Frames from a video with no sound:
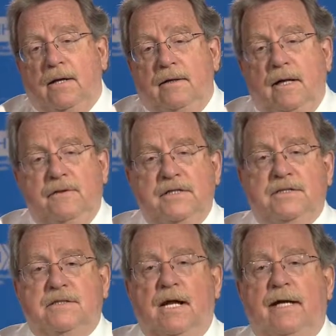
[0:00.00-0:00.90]
Now this
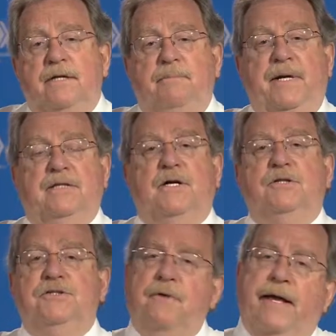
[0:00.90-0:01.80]
slide depicts our
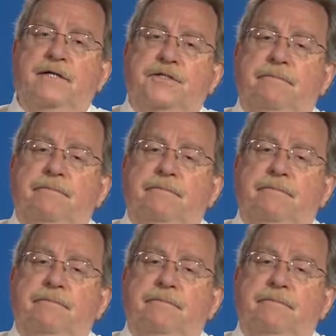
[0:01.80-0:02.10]
strategy.